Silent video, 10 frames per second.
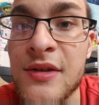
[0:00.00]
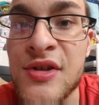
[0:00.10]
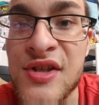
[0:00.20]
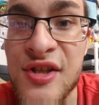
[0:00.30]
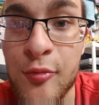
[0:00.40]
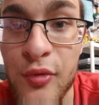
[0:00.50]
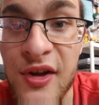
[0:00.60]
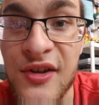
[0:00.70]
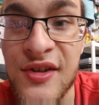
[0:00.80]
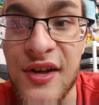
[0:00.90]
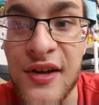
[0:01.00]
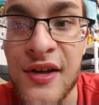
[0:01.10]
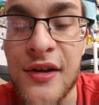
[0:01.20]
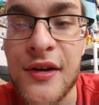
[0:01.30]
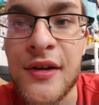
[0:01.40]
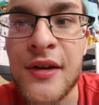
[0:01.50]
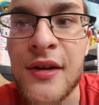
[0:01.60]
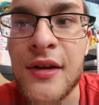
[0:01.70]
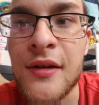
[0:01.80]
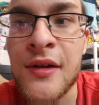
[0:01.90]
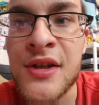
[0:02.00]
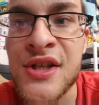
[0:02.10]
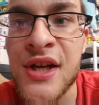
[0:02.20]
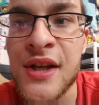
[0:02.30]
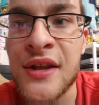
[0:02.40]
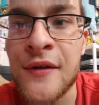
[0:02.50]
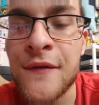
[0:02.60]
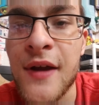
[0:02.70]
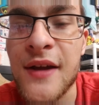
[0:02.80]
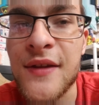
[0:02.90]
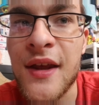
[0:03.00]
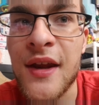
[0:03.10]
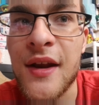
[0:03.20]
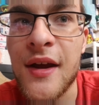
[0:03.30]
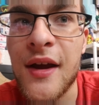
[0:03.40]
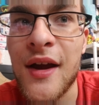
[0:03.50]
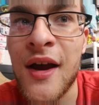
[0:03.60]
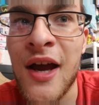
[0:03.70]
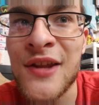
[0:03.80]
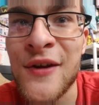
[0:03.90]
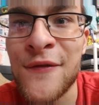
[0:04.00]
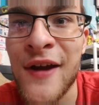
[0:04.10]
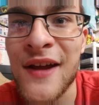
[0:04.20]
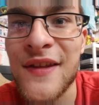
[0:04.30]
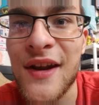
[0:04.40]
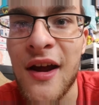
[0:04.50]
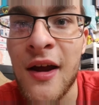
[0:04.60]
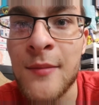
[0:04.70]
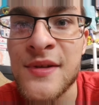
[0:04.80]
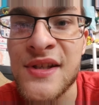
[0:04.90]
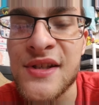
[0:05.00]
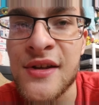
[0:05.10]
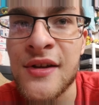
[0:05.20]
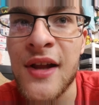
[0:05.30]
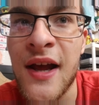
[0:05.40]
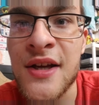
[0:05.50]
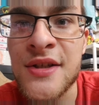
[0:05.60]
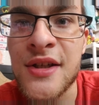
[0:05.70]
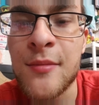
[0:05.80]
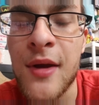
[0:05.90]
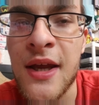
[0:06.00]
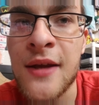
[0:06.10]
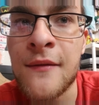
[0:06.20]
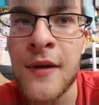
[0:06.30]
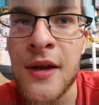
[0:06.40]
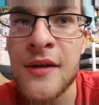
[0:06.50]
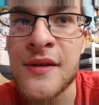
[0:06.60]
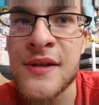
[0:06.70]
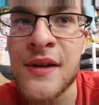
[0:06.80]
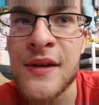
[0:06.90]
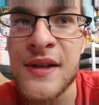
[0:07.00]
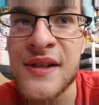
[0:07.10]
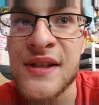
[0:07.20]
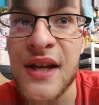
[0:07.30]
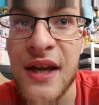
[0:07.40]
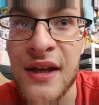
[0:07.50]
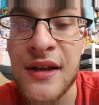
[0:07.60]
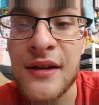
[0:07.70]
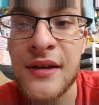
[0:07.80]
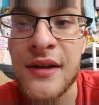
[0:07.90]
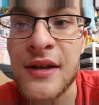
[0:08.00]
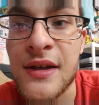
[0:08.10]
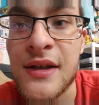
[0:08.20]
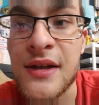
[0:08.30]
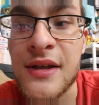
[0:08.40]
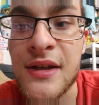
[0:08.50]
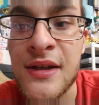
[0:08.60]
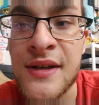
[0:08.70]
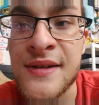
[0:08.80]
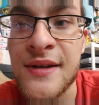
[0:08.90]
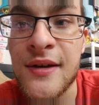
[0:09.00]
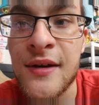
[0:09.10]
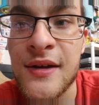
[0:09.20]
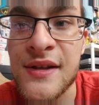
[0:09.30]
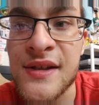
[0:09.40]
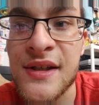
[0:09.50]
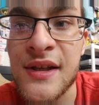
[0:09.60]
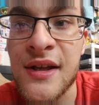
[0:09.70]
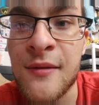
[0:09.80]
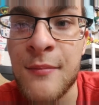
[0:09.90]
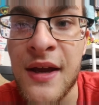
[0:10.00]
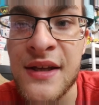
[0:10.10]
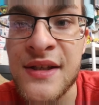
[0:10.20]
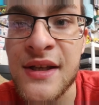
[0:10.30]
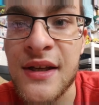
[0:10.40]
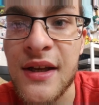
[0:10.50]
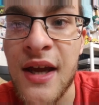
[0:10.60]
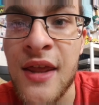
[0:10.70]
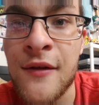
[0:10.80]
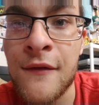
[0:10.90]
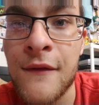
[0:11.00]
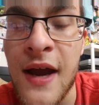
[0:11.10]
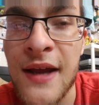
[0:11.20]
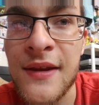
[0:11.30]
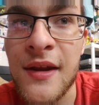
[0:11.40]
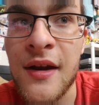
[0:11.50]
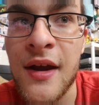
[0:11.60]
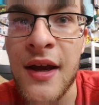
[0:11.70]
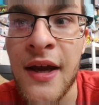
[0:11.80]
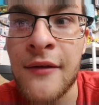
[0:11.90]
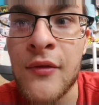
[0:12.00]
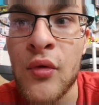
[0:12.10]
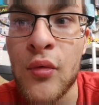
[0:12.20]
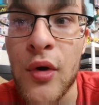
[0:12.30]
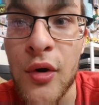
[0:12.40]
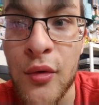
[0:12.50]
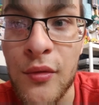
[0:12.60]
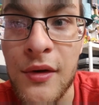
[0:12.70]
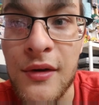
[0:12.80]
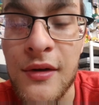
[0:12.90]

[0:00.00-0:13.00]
Just some real talk here. Legit, the fact that I'm still actually making videos to this day is honestly amazing, and the fact that I have grown